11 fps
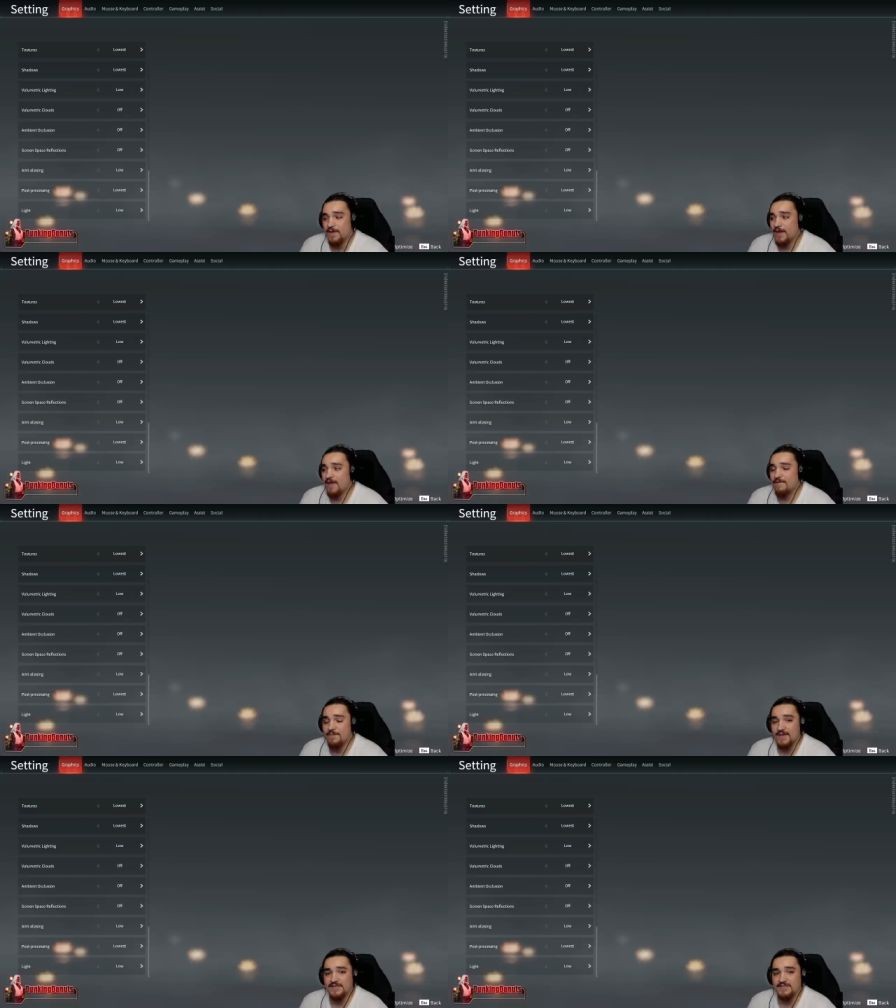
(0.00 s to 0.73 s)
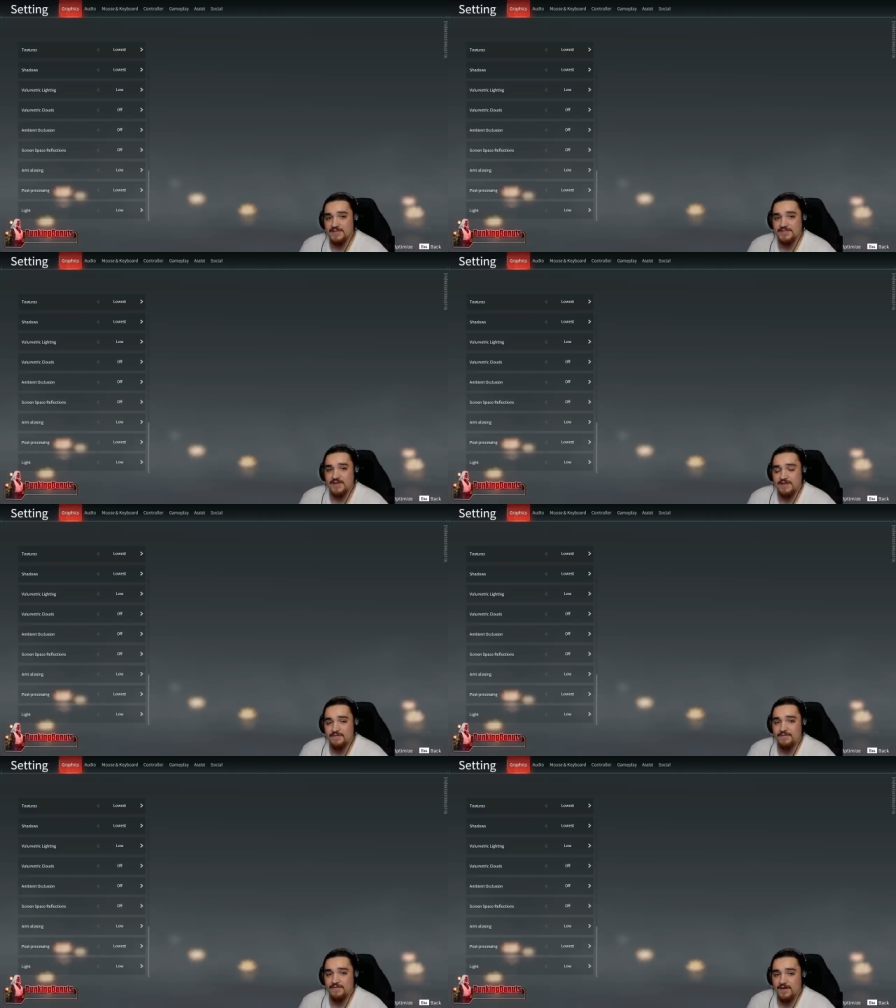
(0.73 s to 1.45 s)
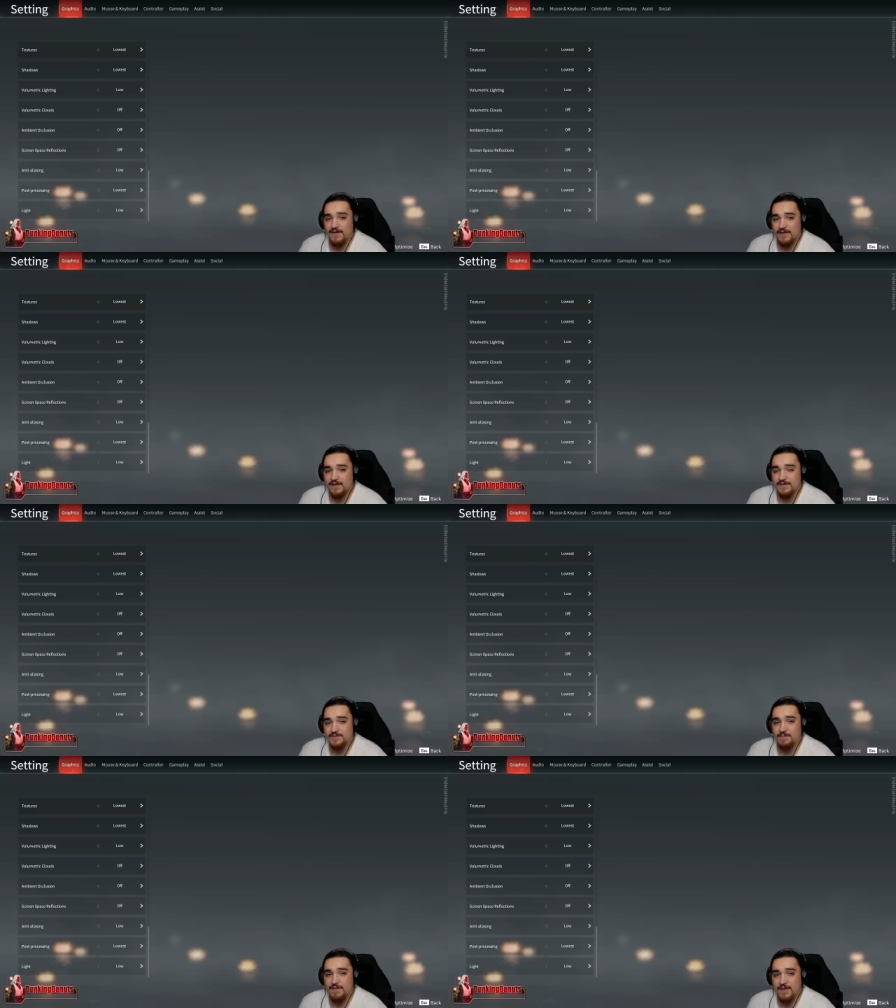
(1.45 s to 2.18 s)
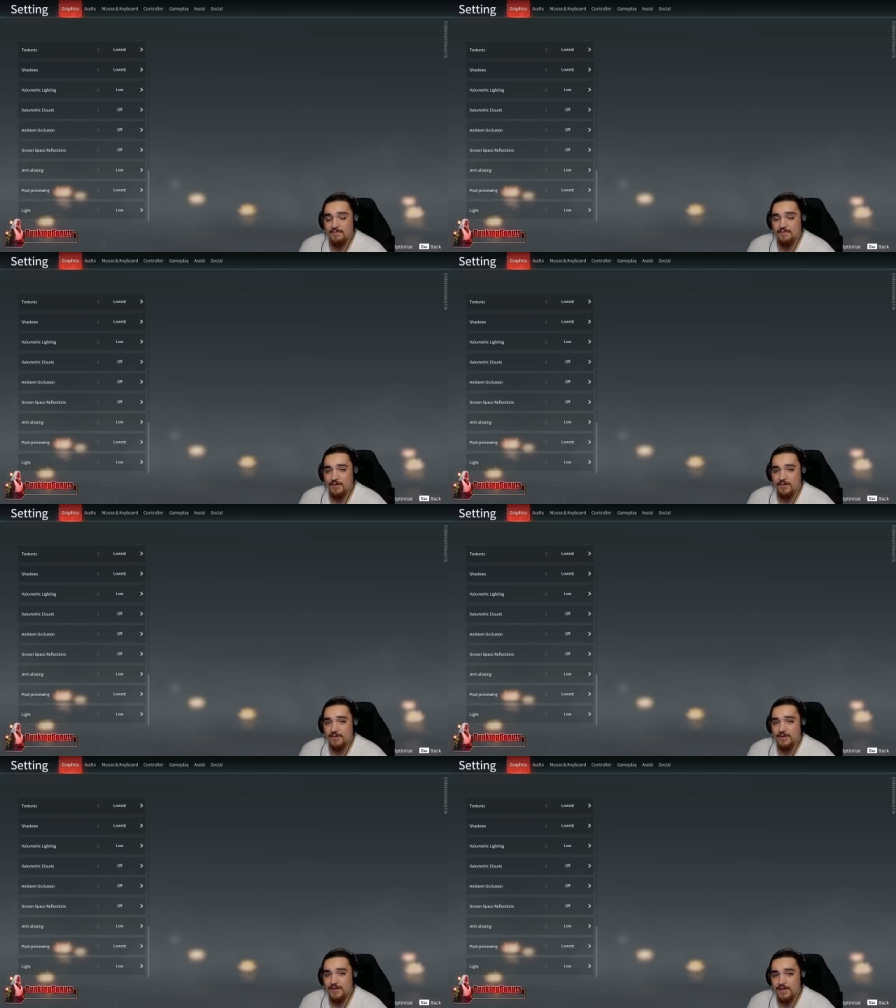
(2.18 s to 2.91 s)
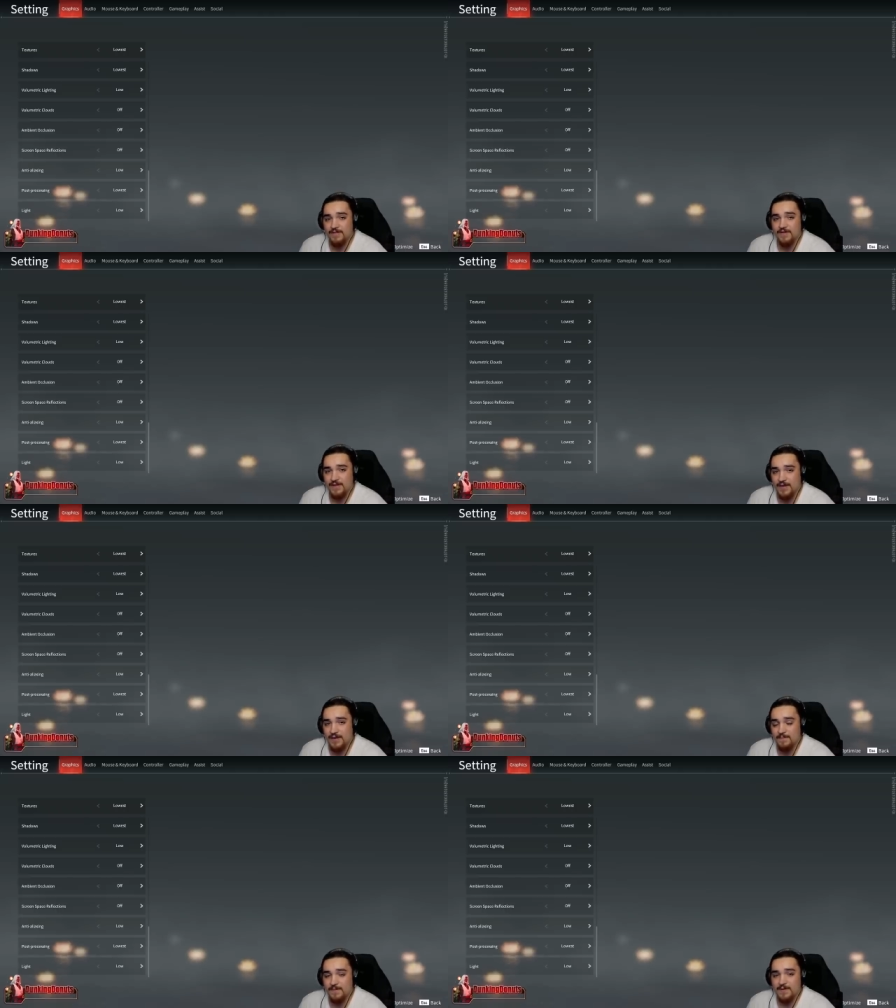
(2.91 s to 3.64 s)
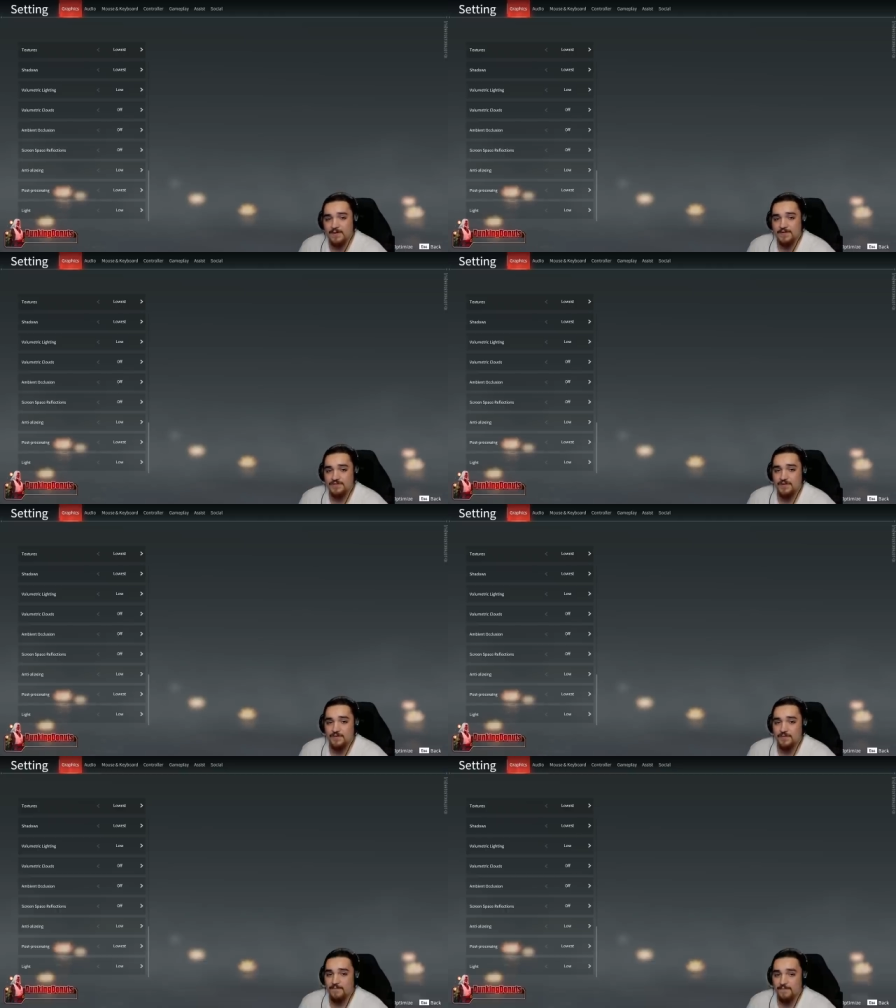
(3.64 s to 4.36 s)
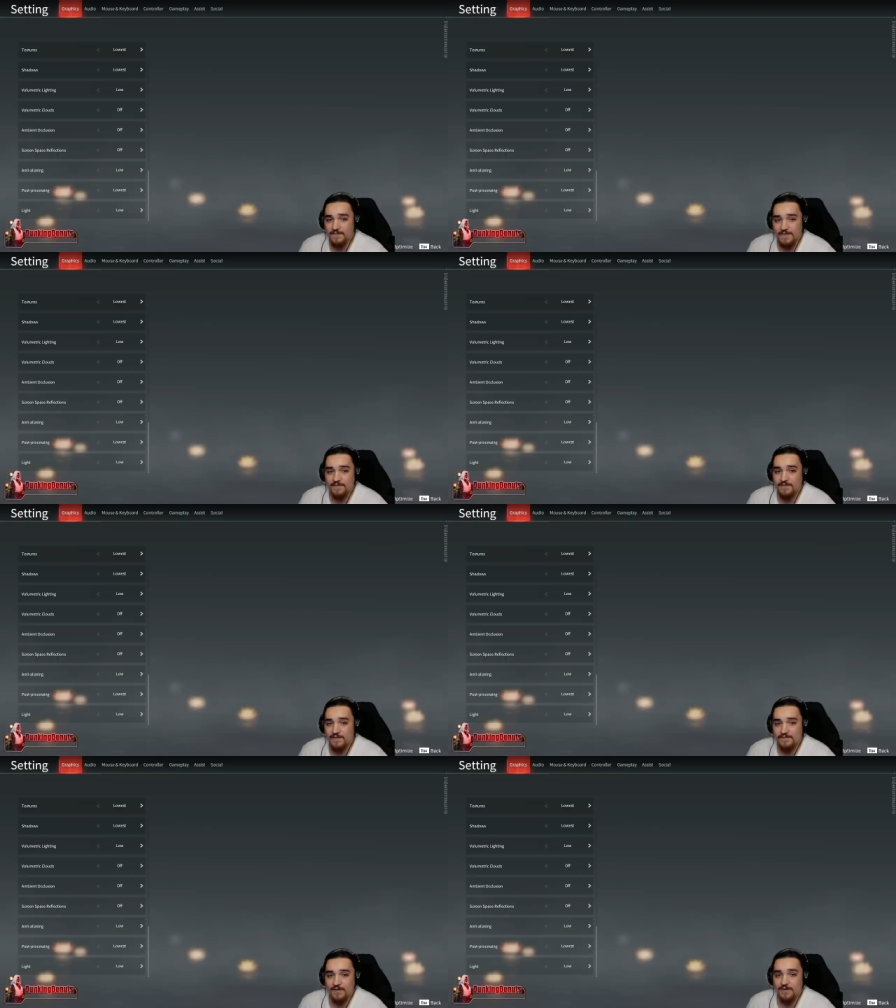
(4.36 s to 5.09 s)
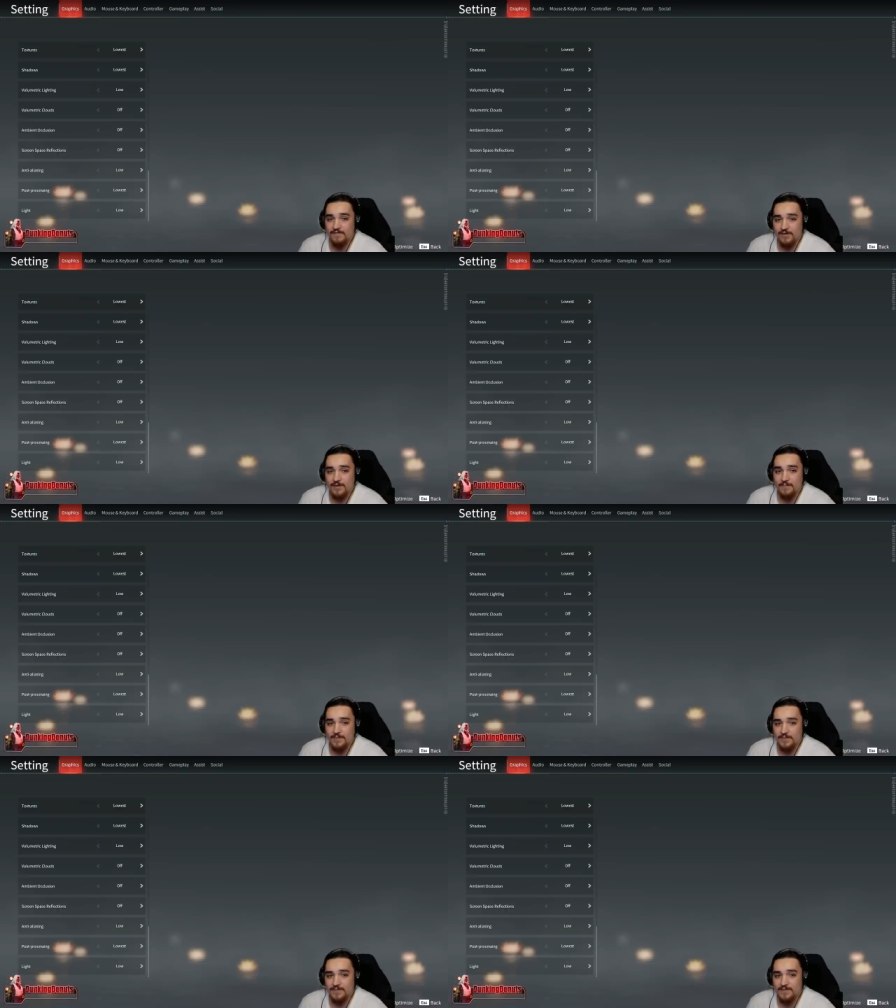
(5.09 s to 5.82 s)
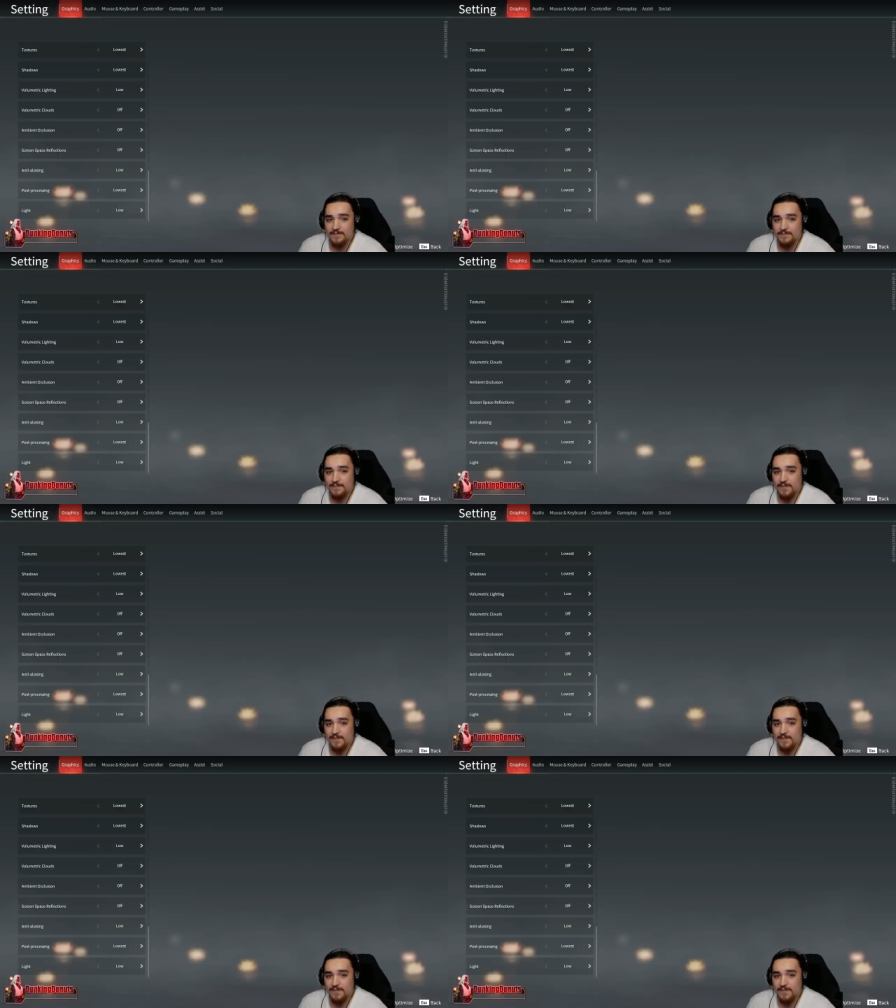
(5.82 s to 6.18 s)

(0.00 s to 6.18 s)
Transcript: FPS does have a fact, like, does play a role in the game. So definitely very, very important.